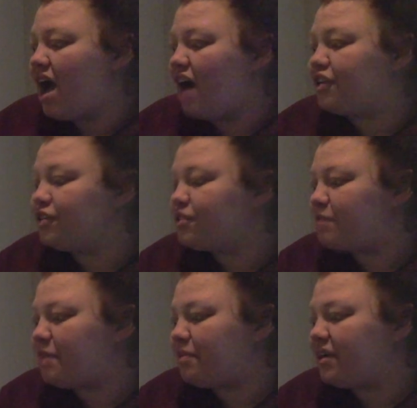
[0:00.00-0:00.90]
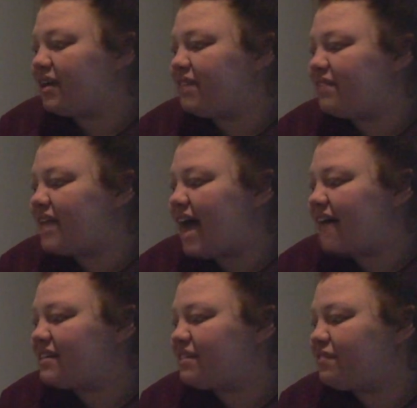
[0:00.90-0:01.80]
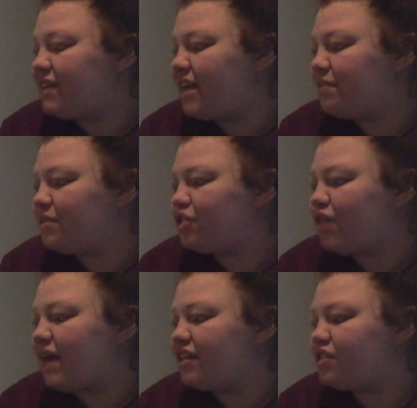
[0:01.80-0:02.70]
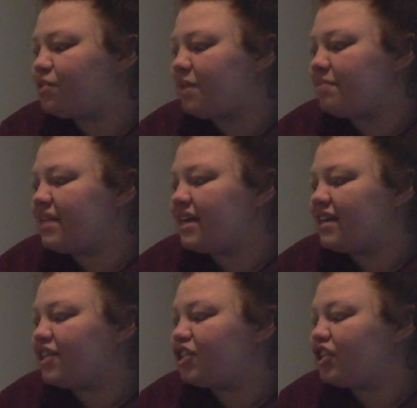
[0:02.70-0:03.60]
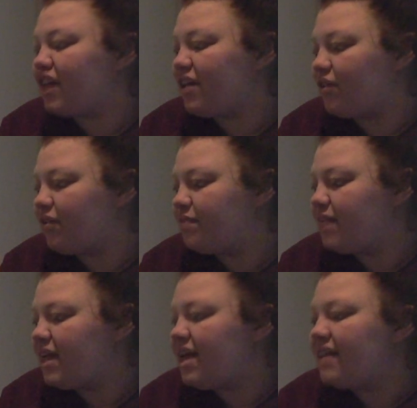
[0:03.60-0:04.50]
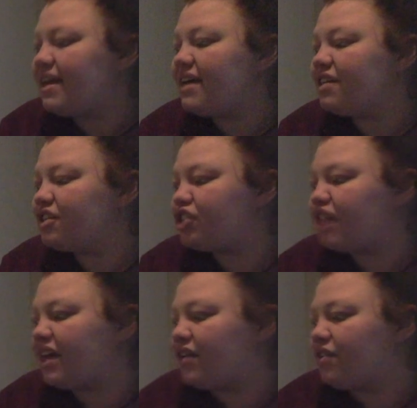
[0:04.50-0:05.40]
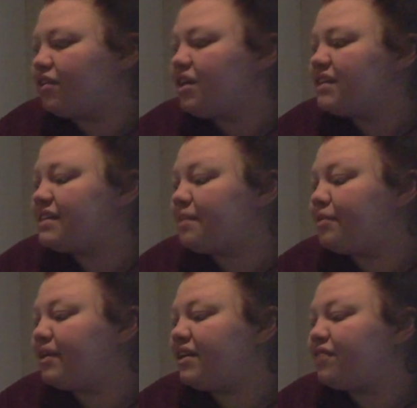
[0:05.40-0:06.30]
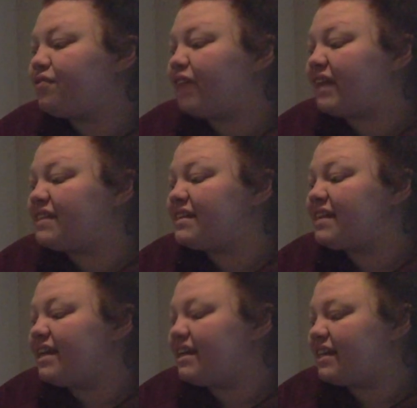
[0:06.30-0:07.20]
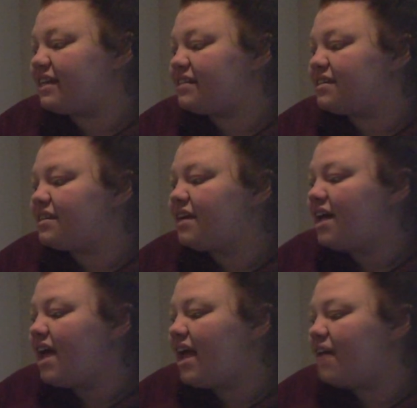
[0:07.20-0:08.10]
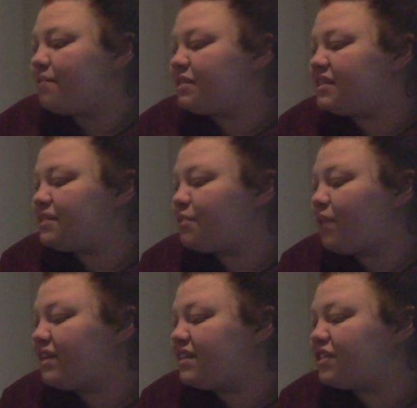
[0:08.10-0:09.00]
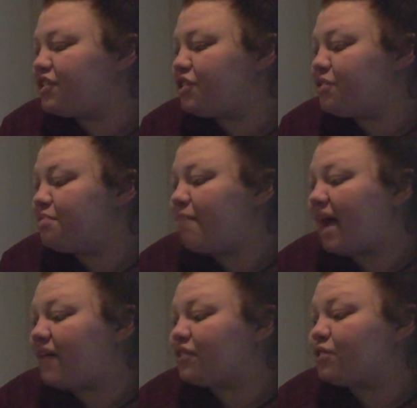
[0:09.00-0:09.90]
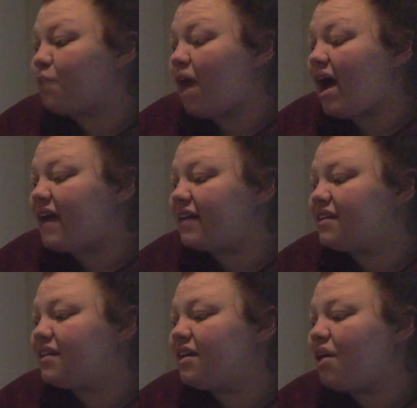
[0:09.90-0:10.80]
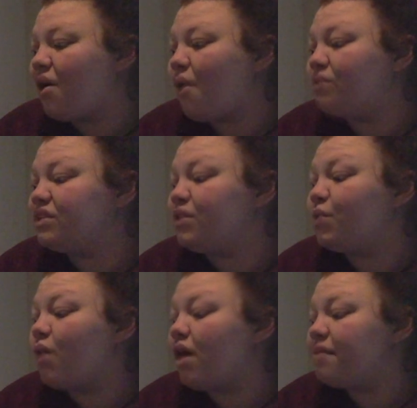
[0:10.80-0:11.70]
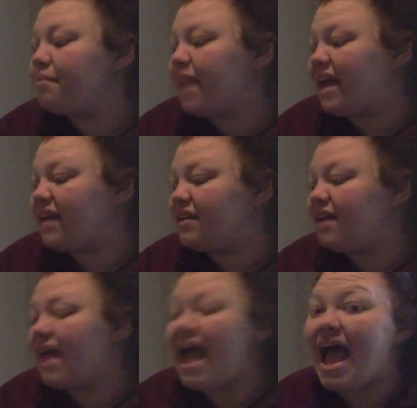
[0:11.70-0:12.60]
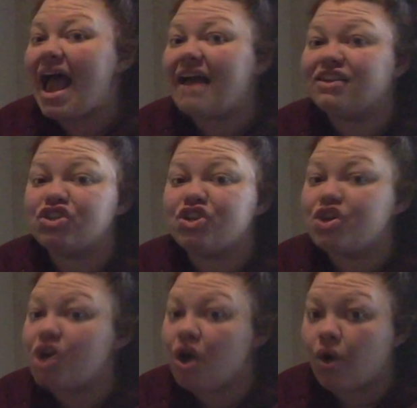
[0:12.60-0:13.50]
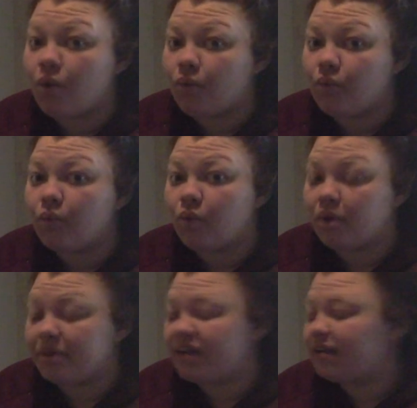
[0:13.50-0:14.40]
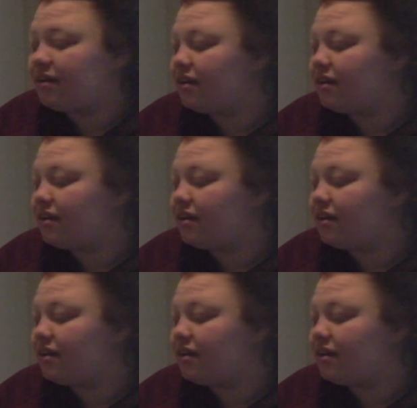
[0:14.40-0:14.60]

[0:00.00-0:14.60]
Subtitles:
A newspaper even asked if Annette would try to swim the English Channel. The English Channel separated France and England. It was 22 miles wide. Only one man and no woman